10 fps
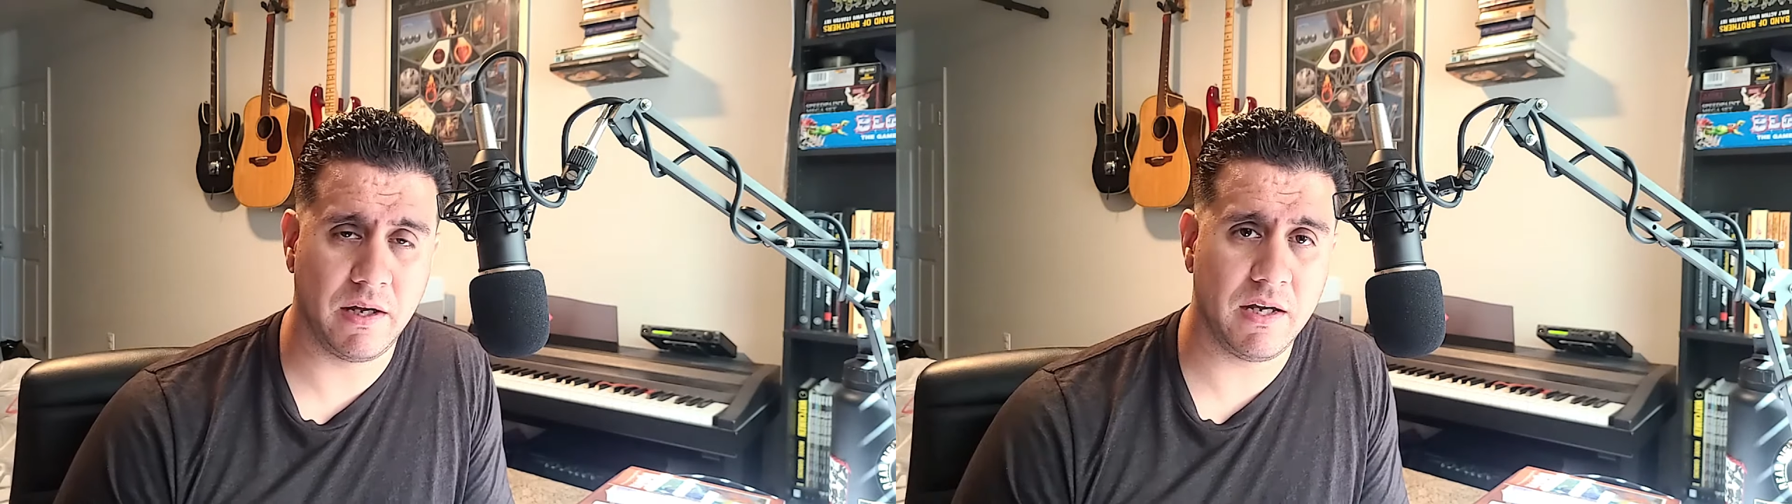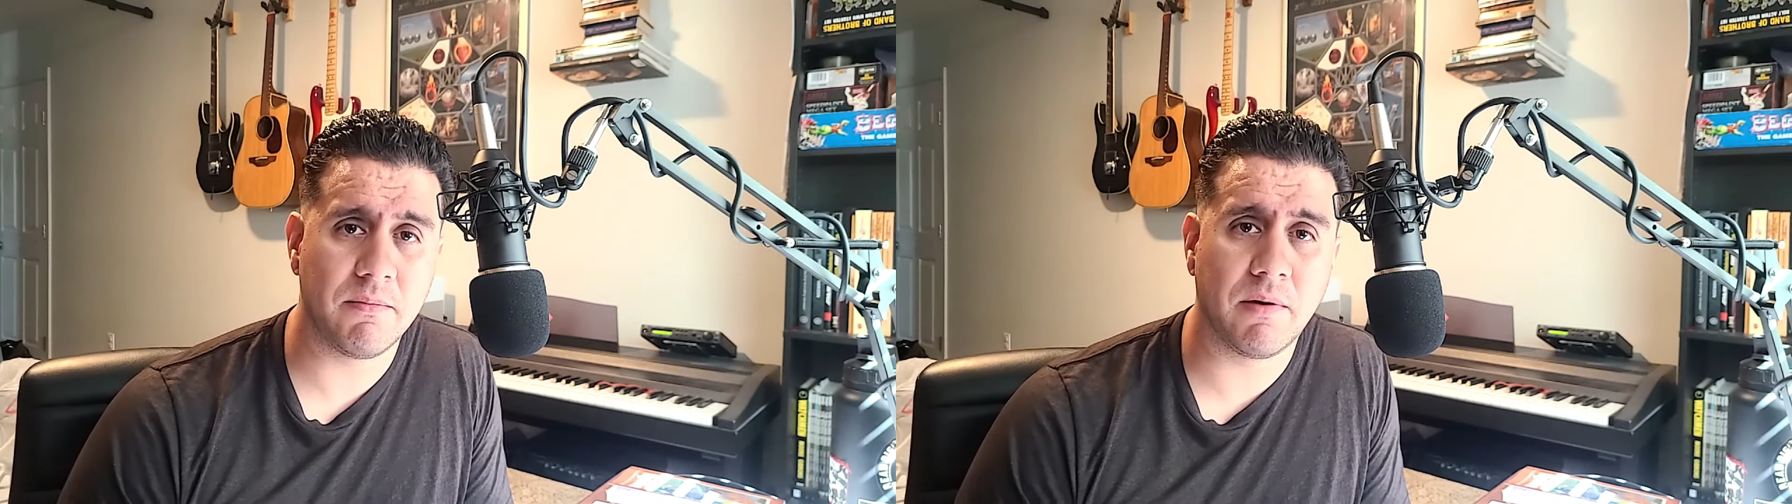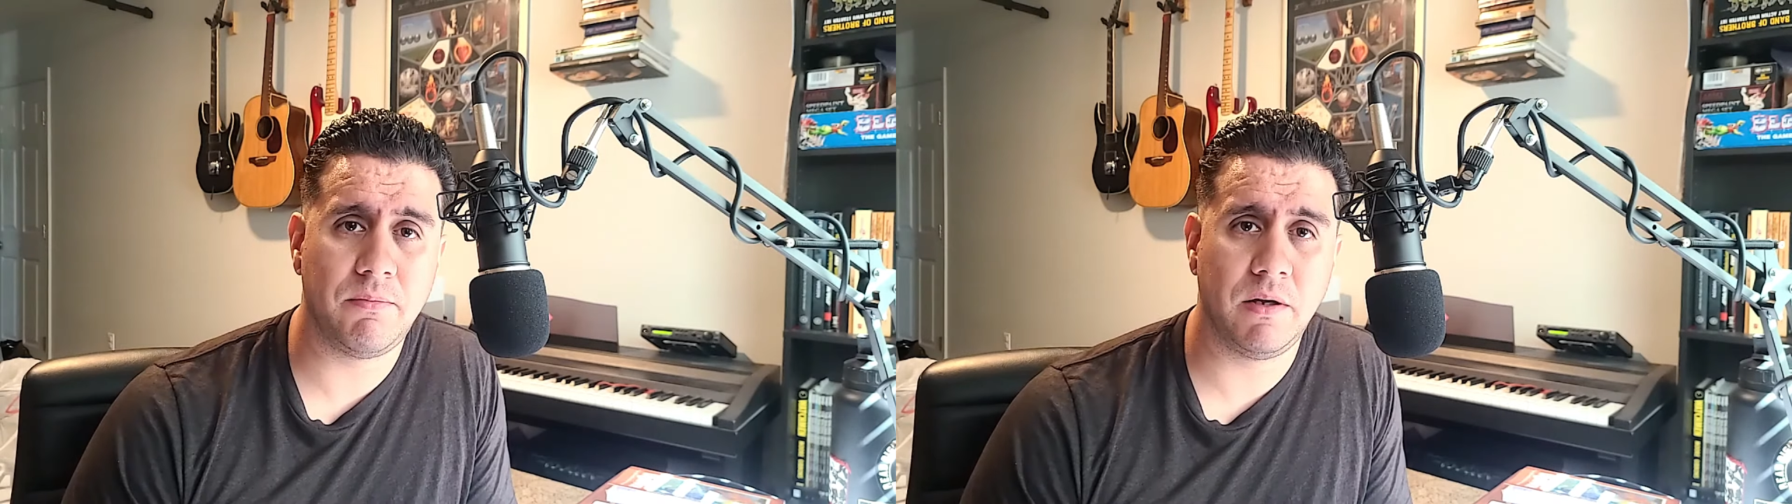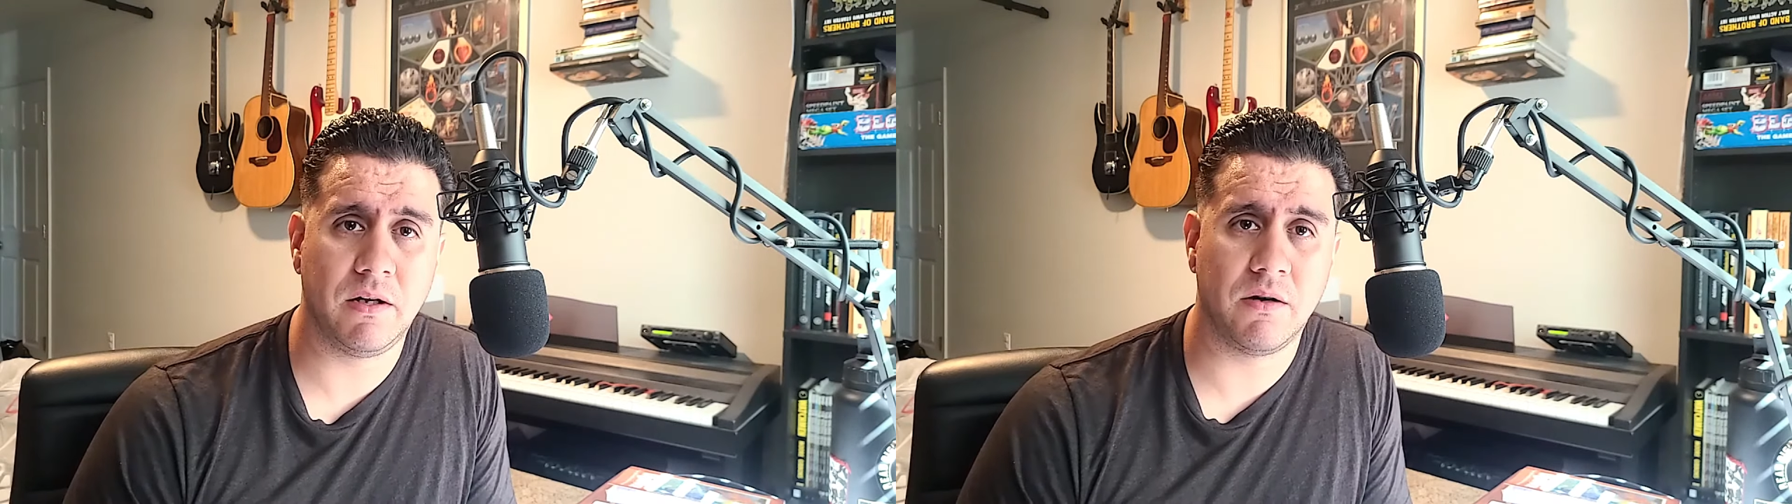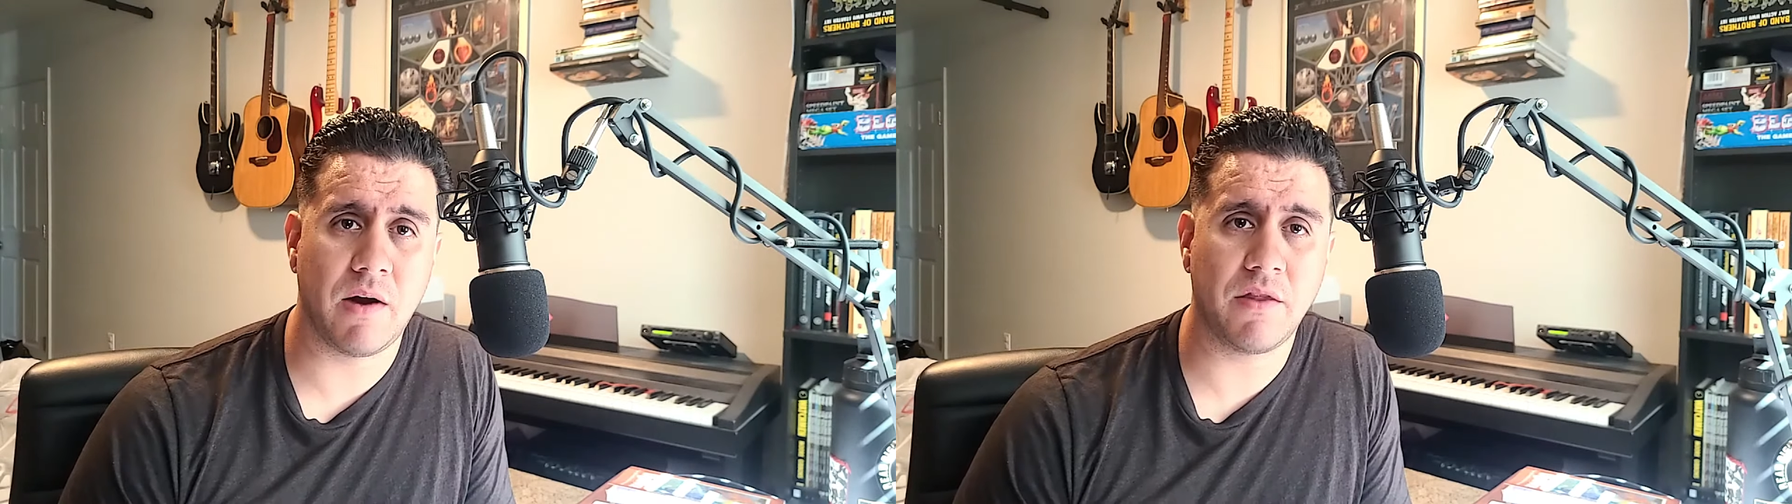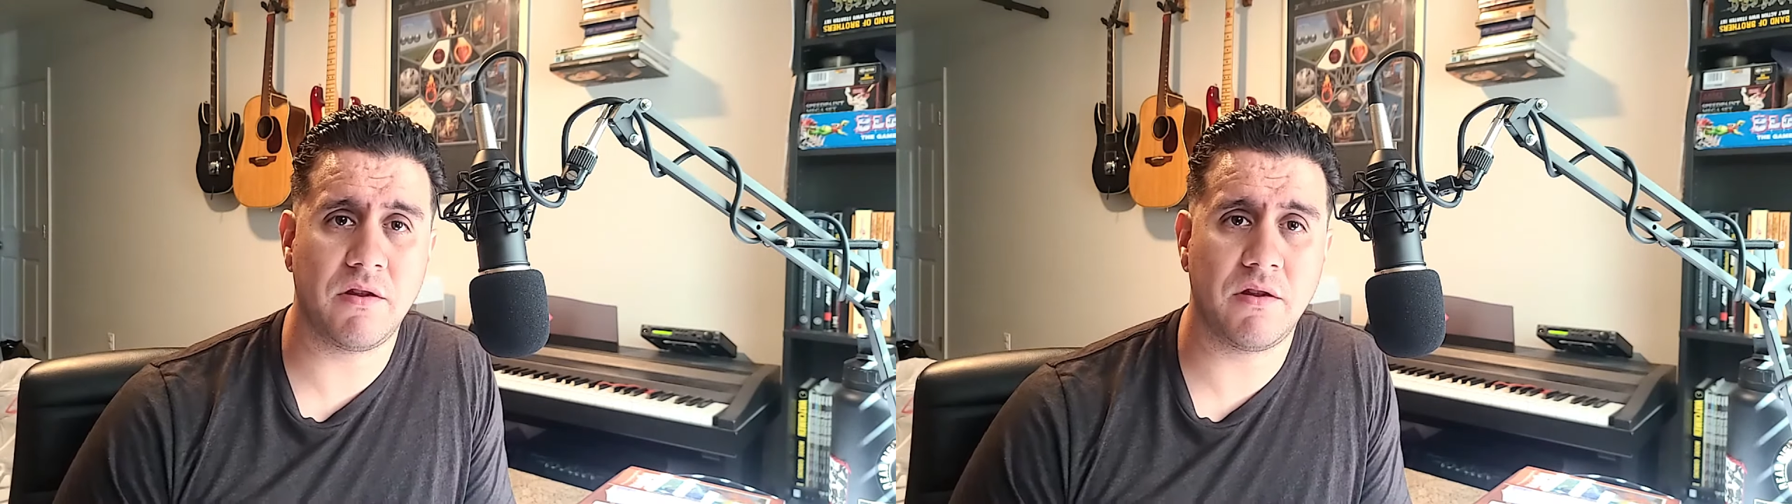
in my opinion, rather